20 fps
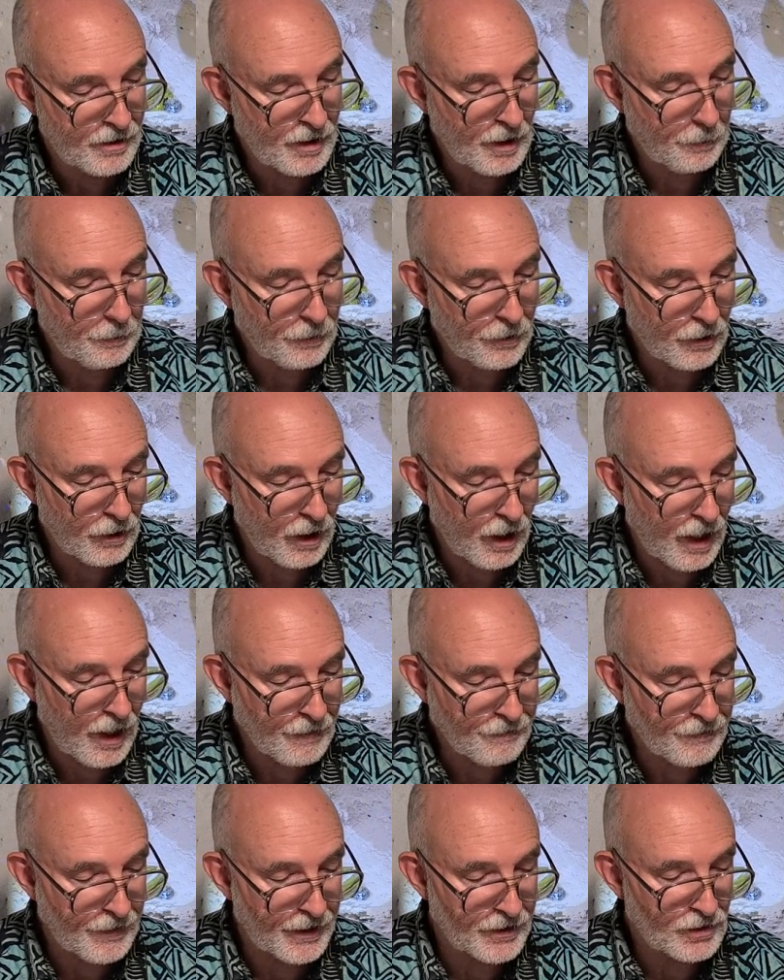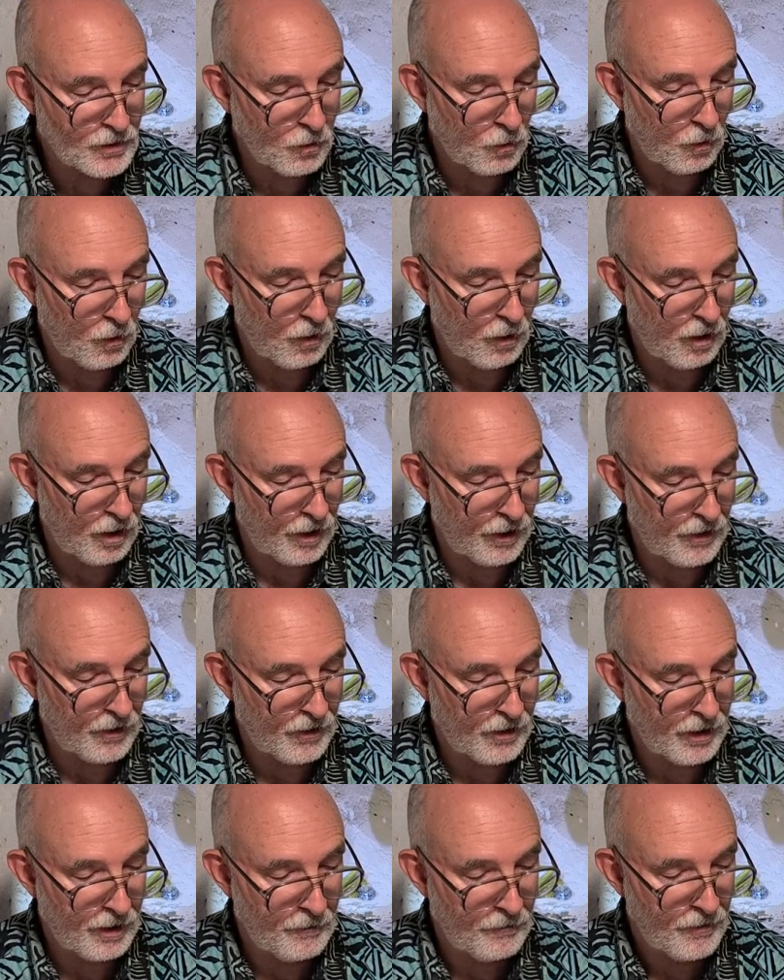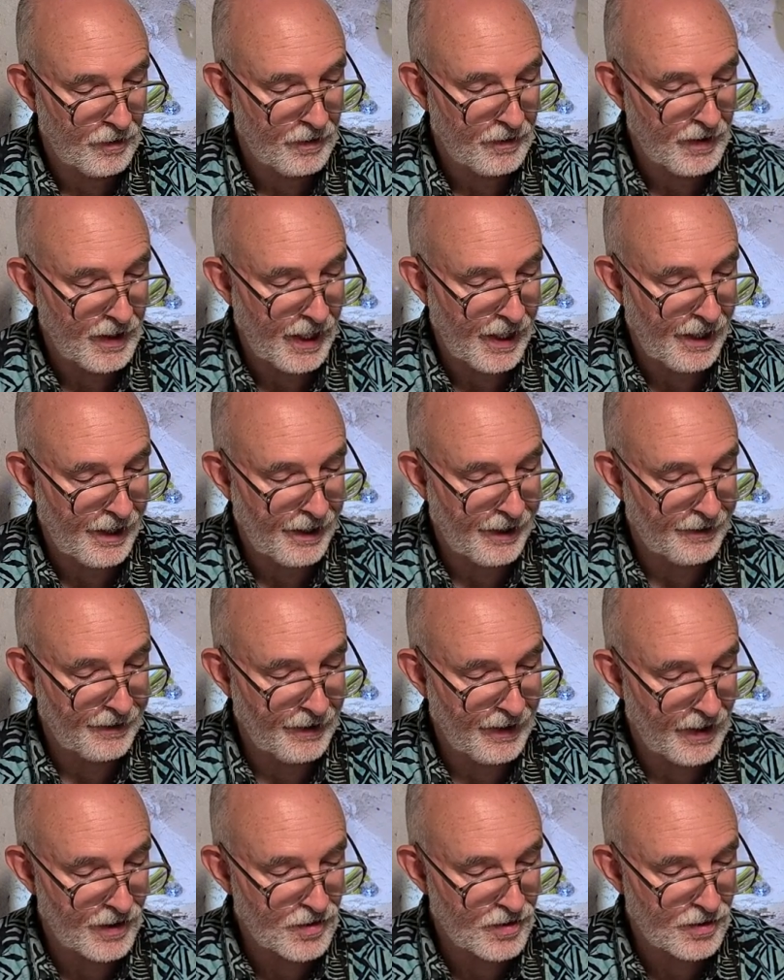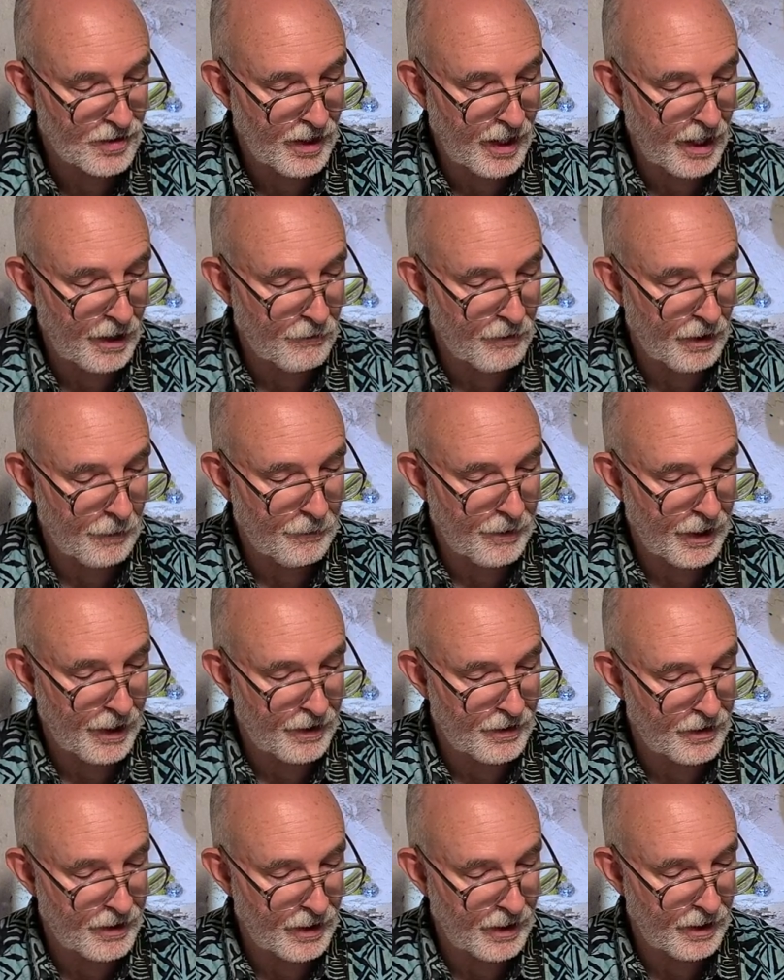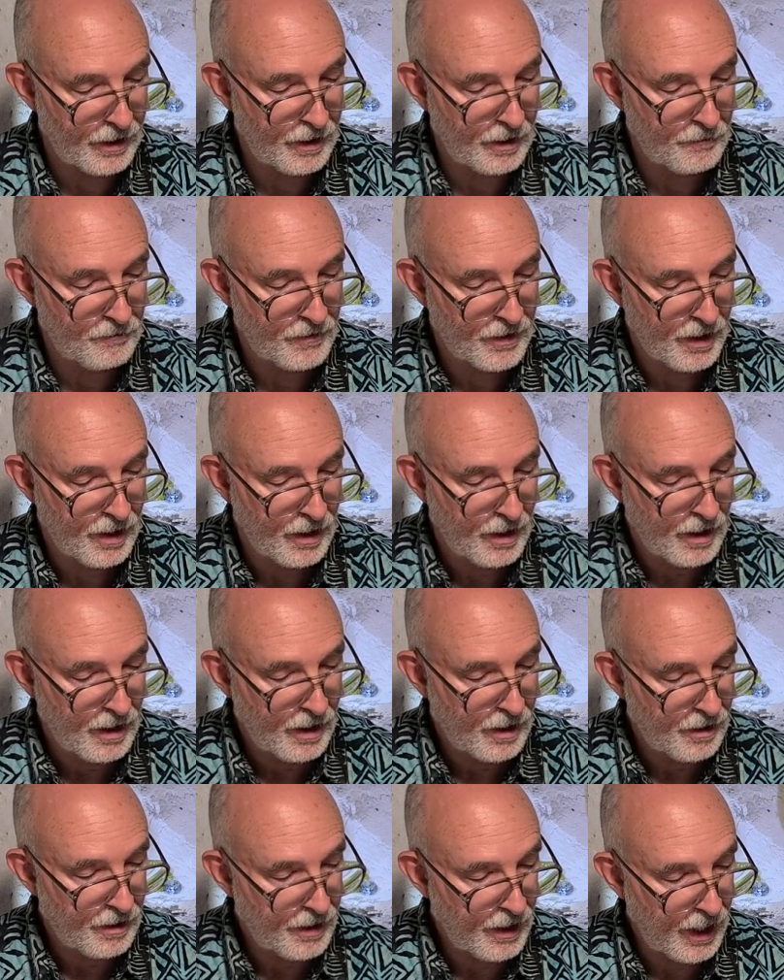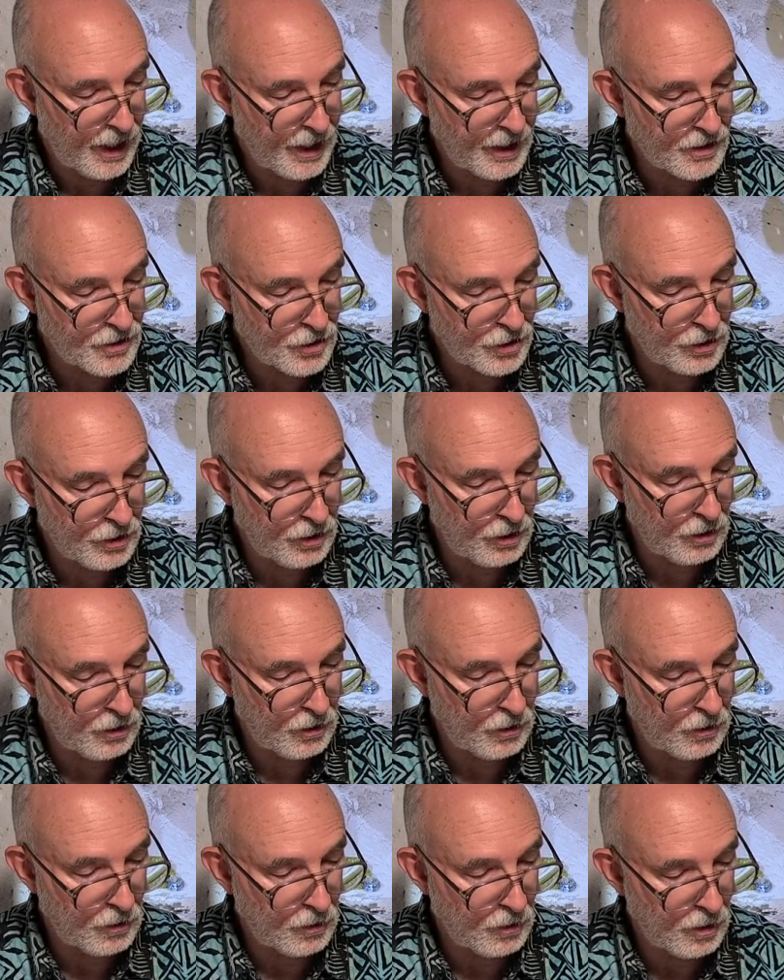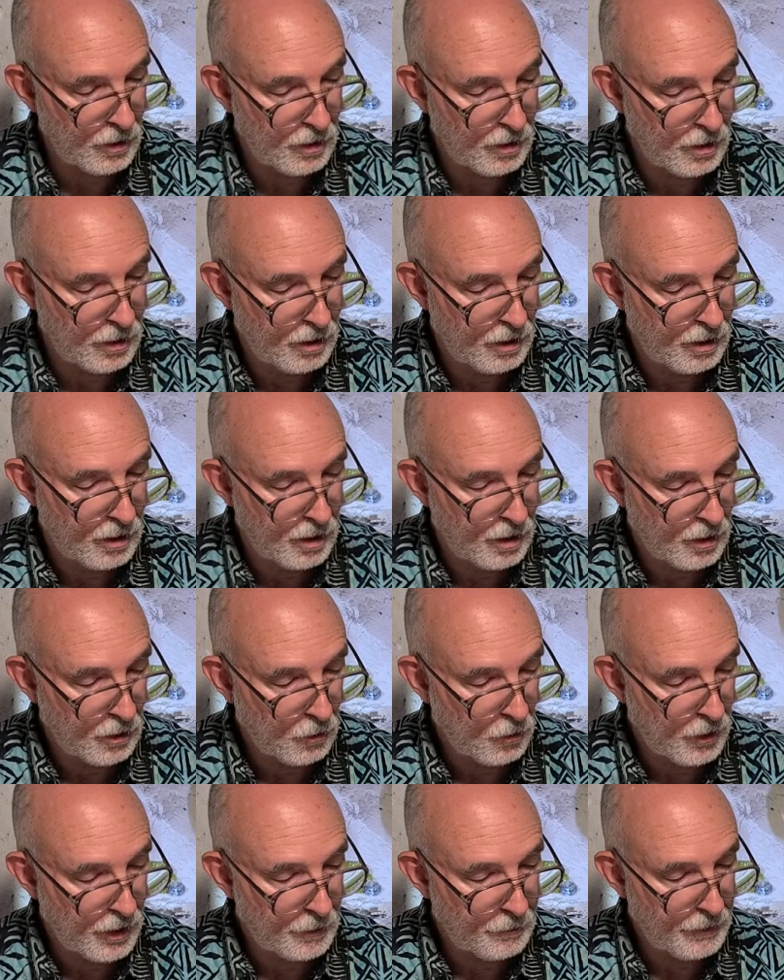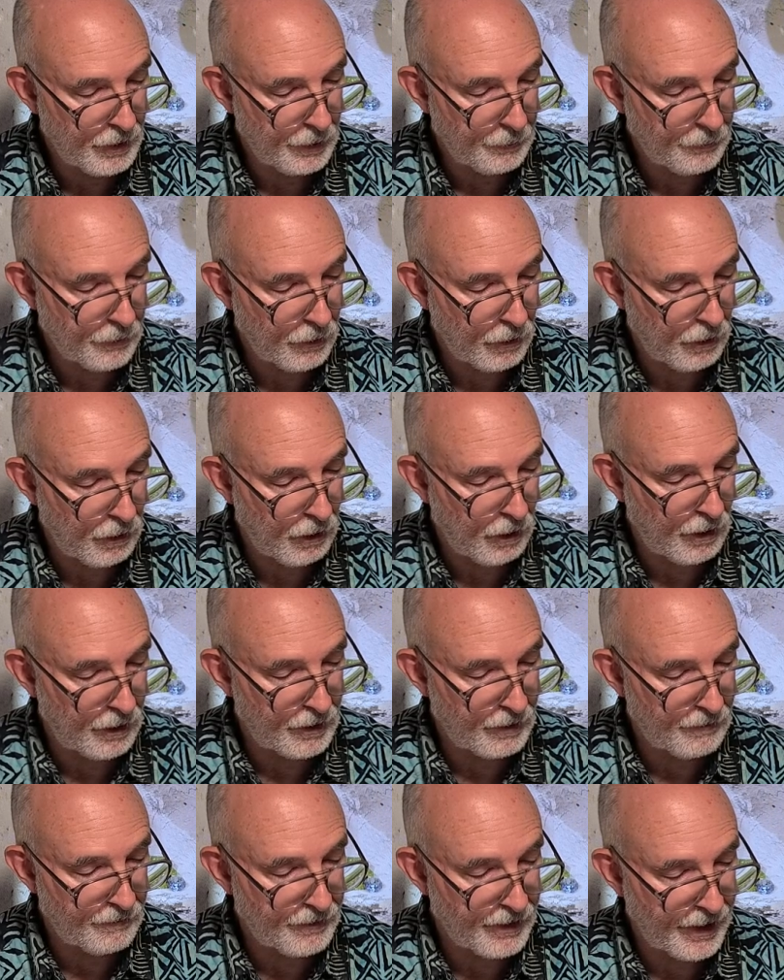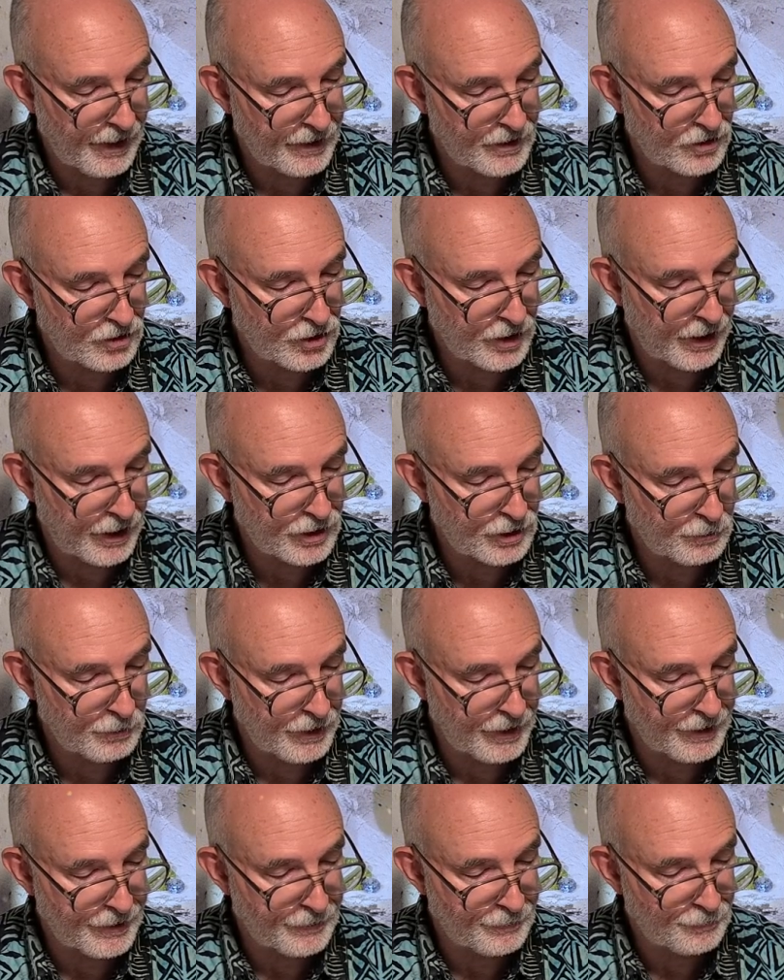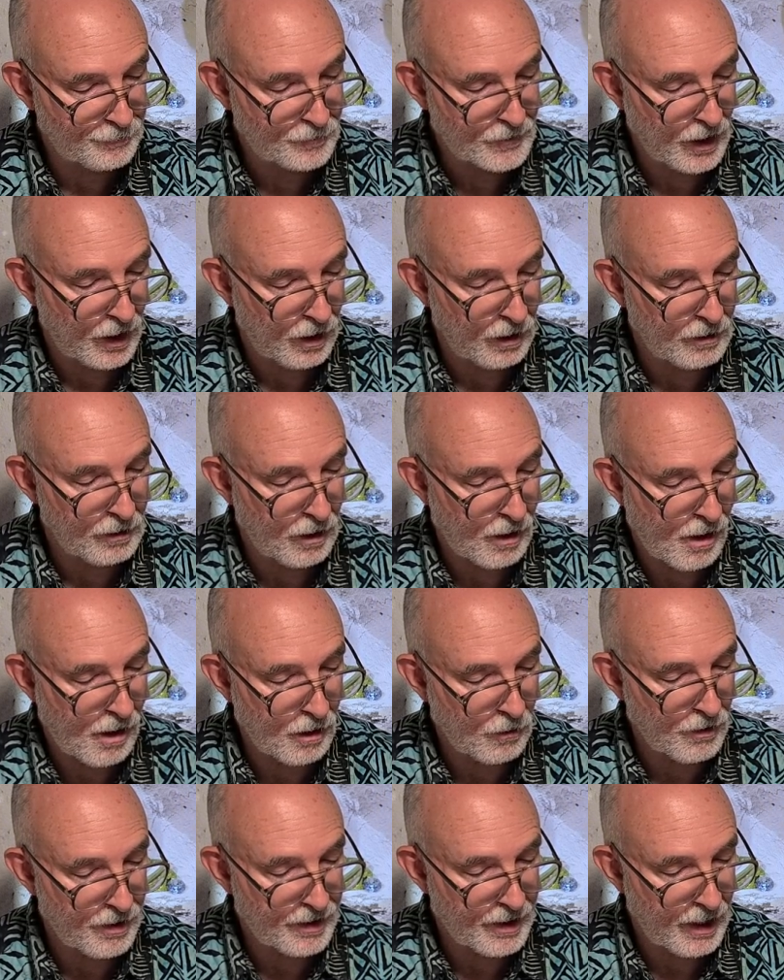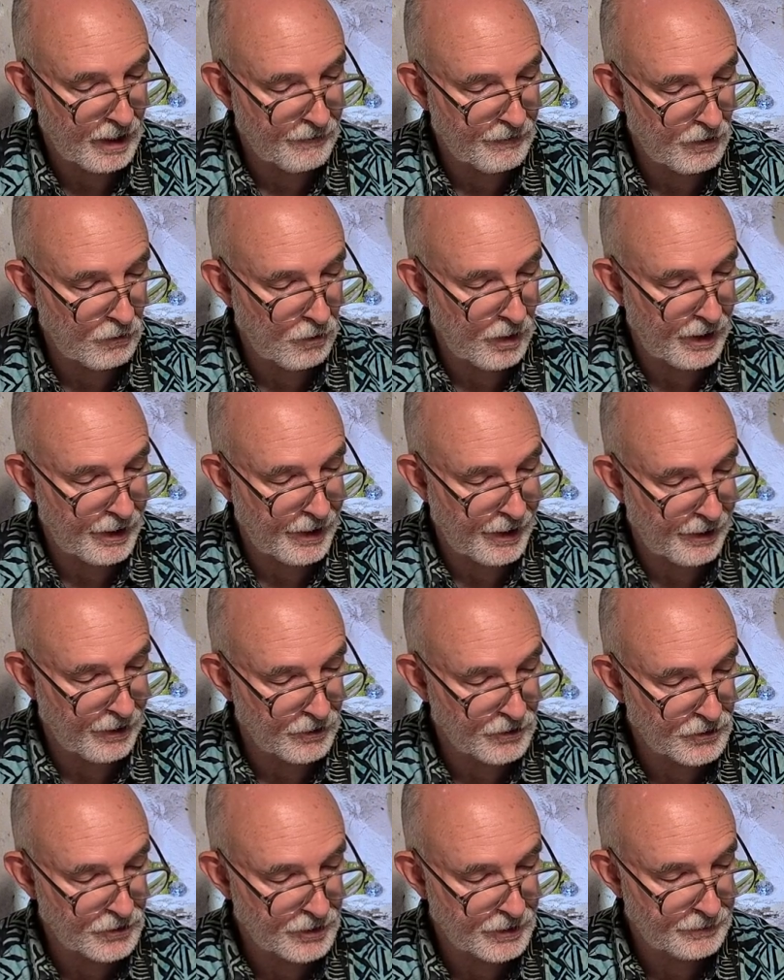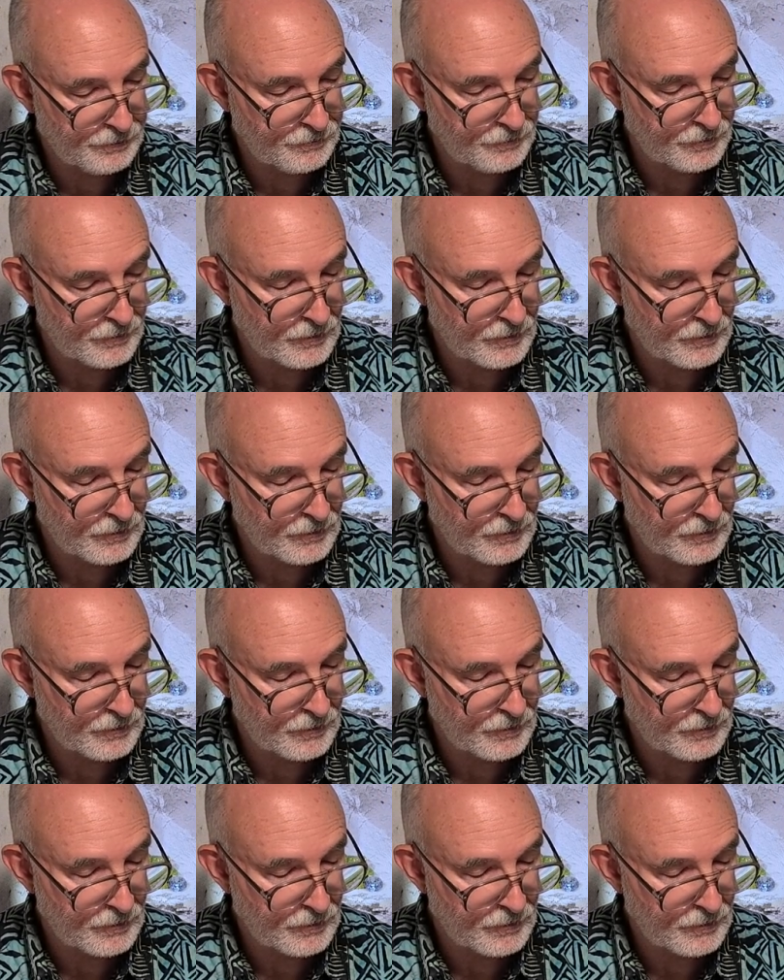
the prophets warned that unless they repented, they too would be part of that judgment along with everyone else.